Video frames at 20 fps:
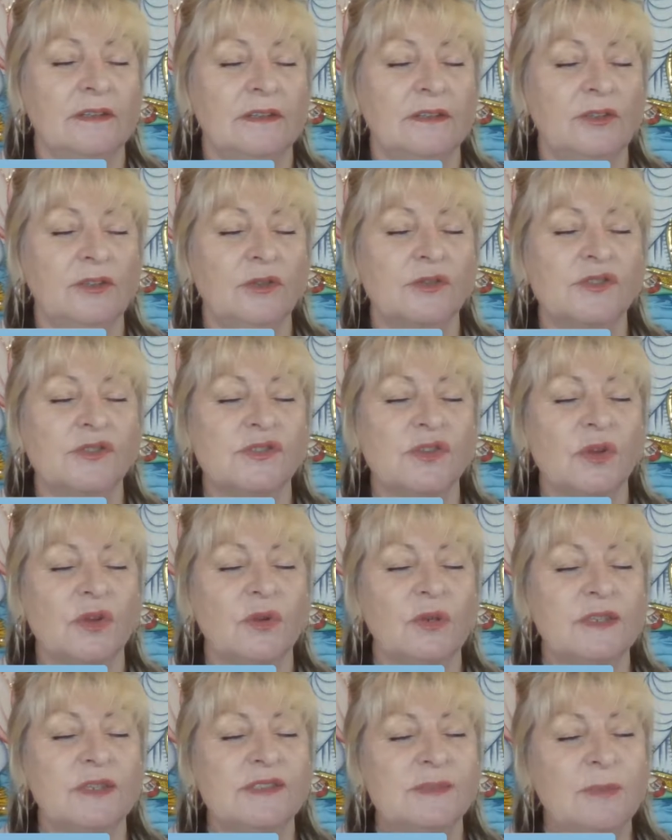Your
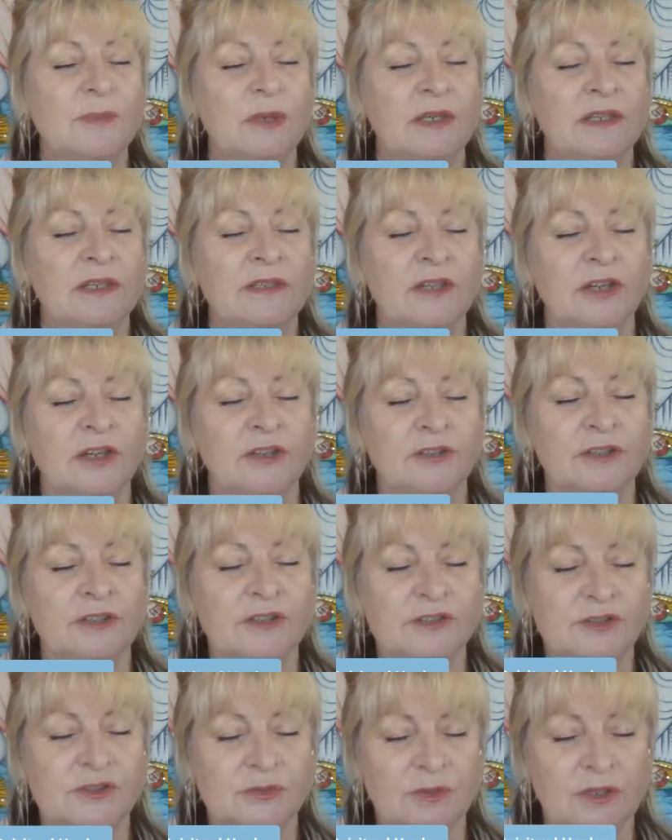soul is being
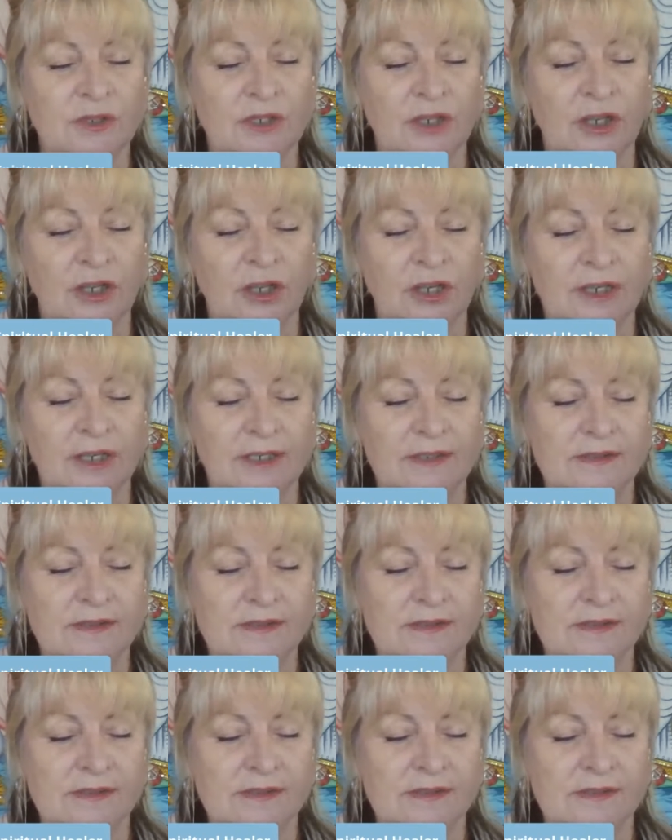nourished with light.
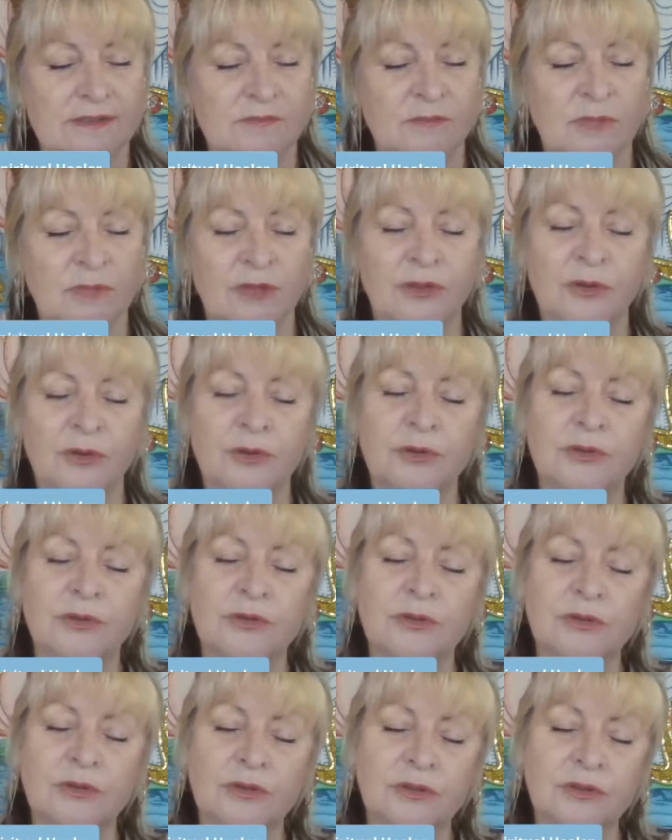Mother
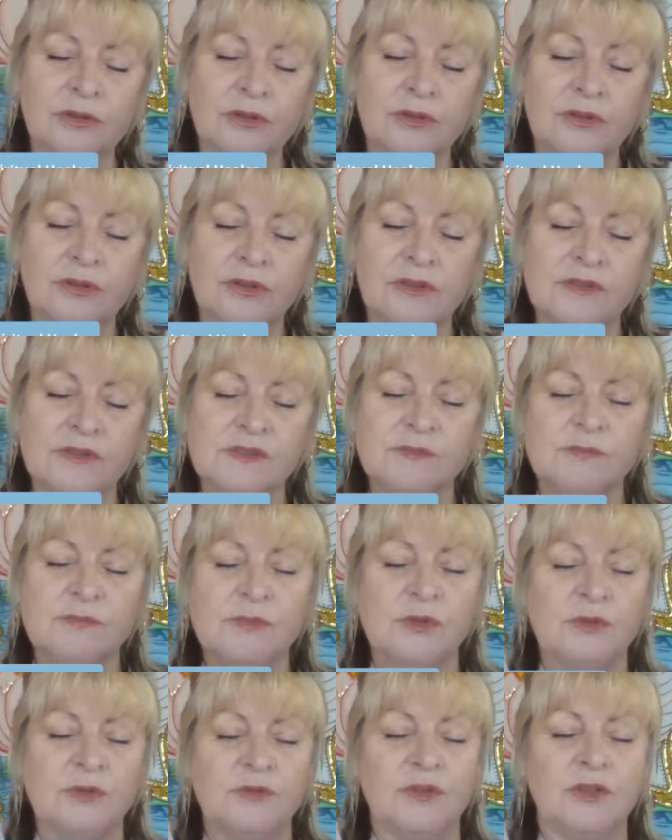Earth is
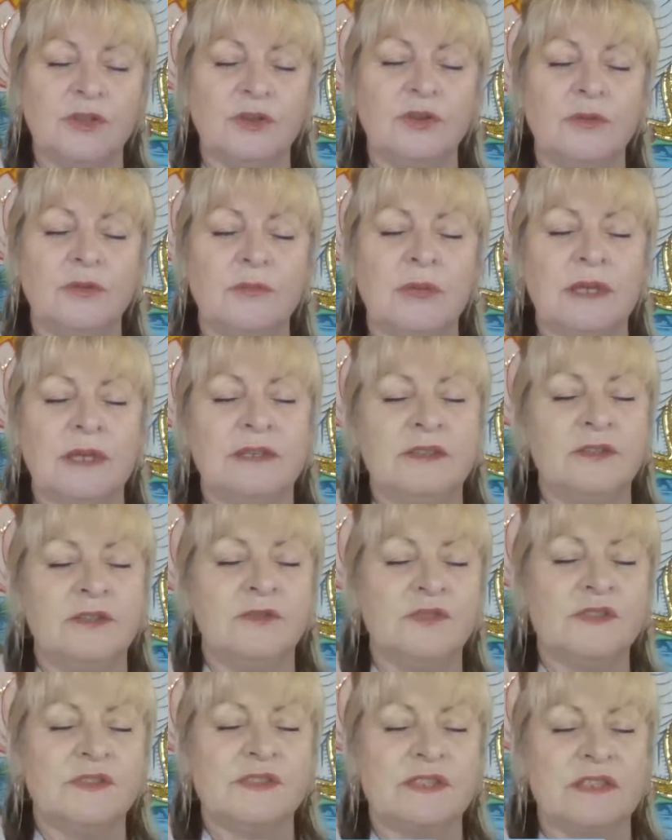moving her
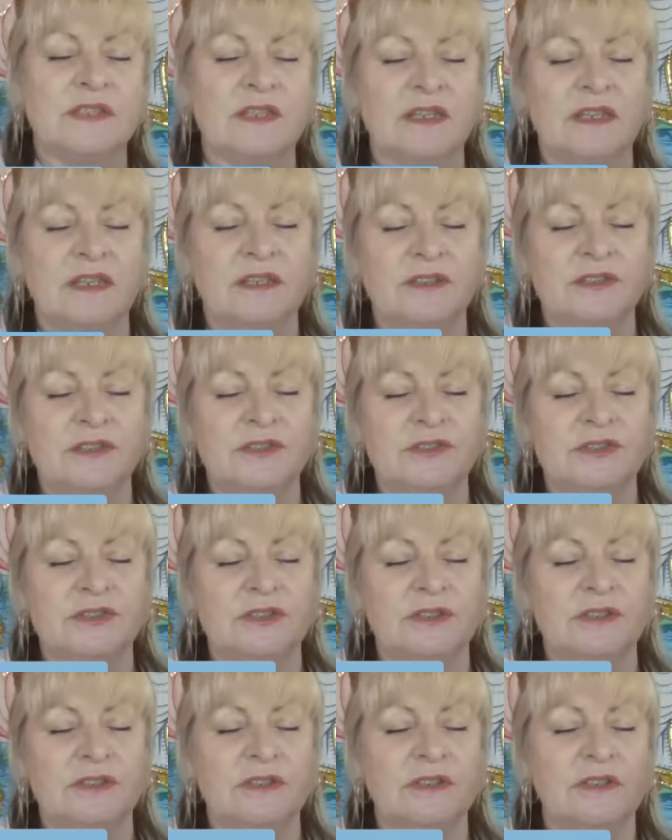magnificent energy
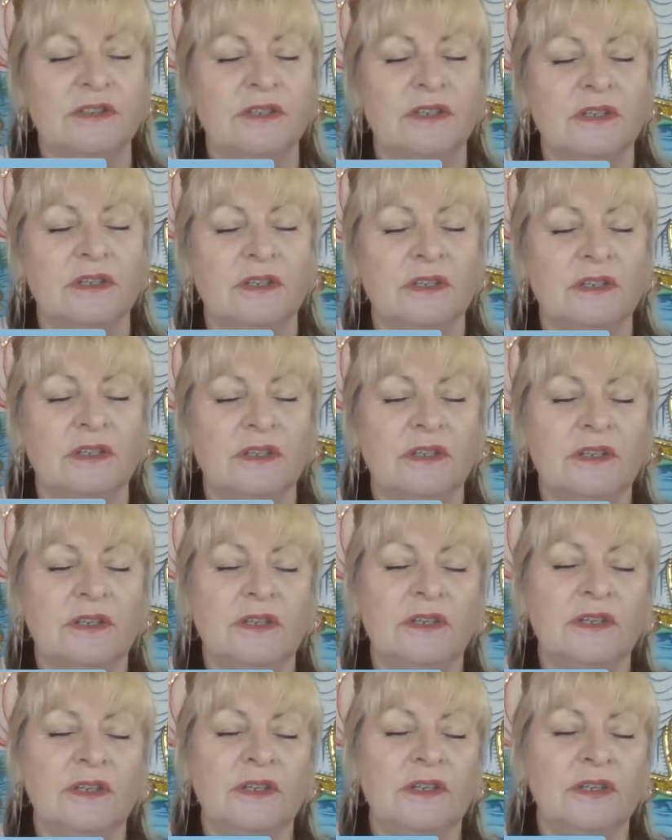
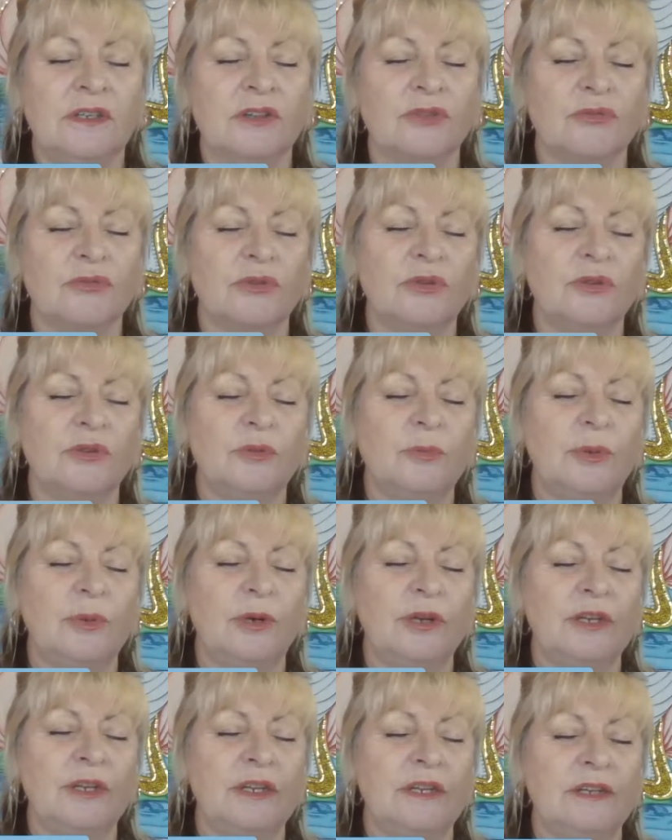through your
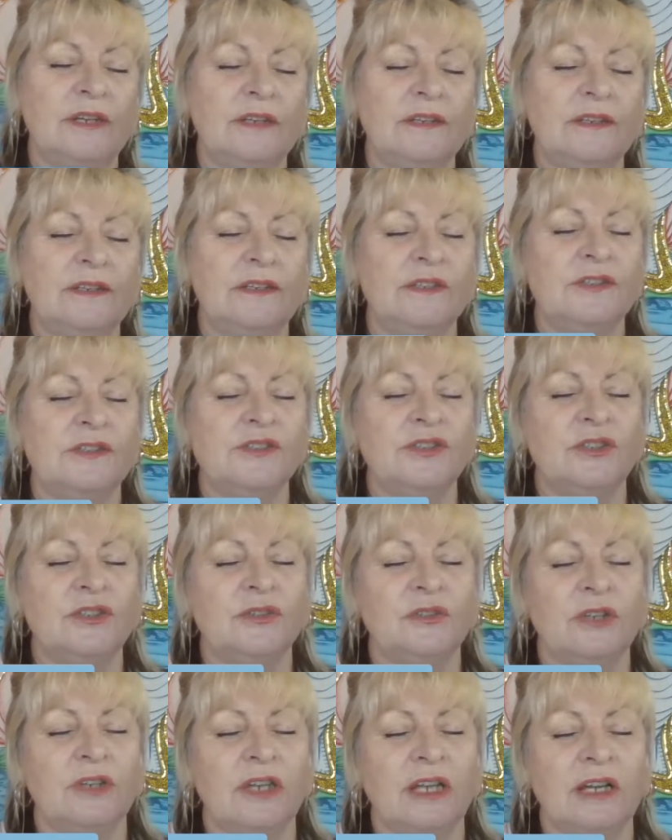body, into
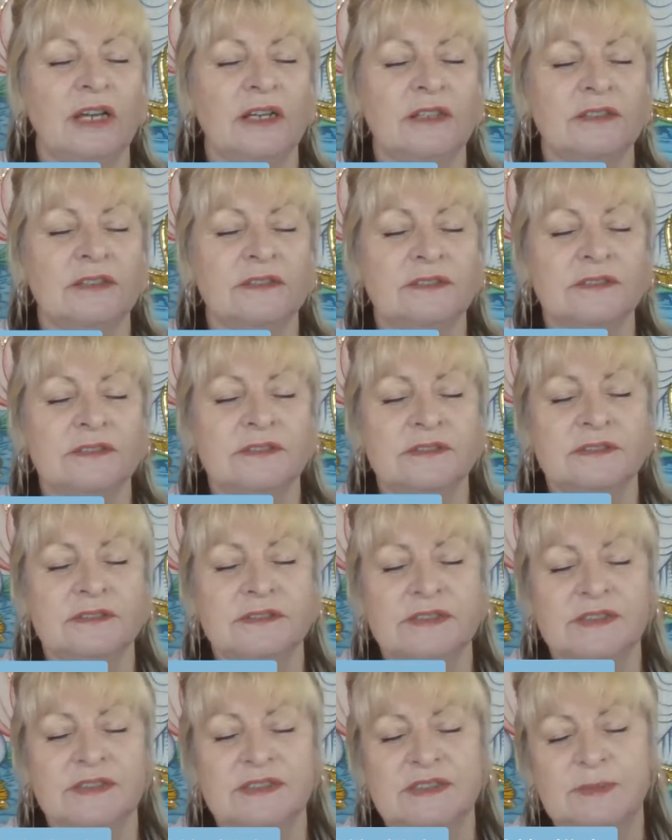your
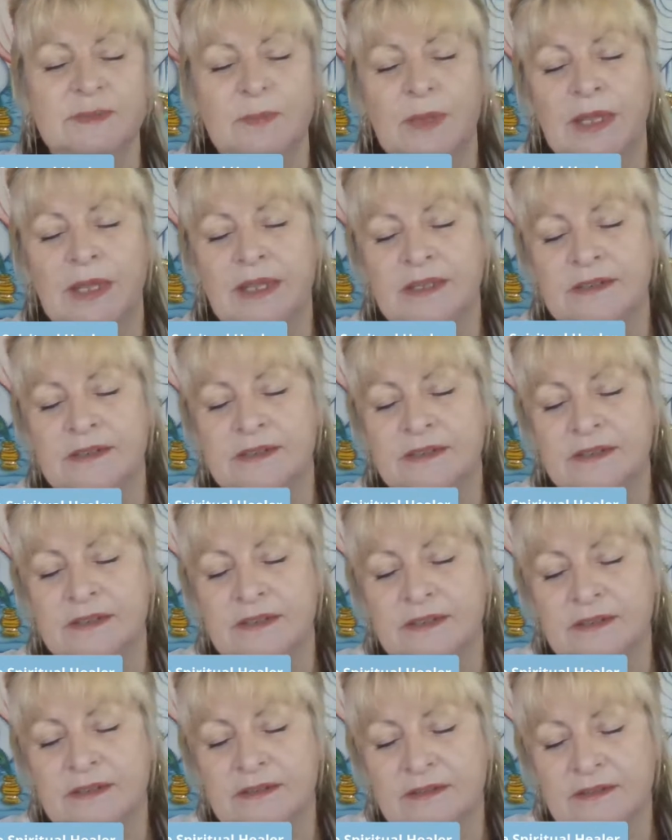lungs, expanding
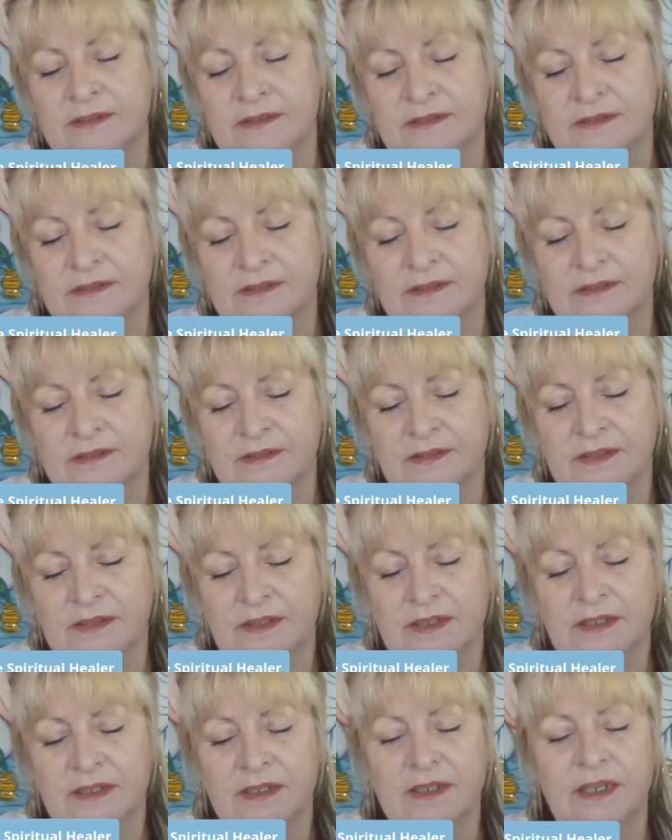
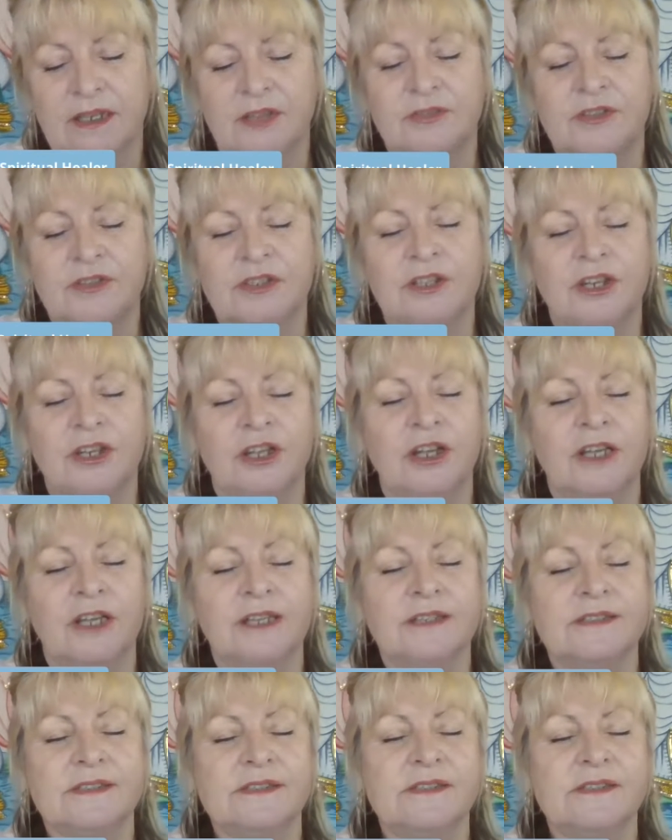love and light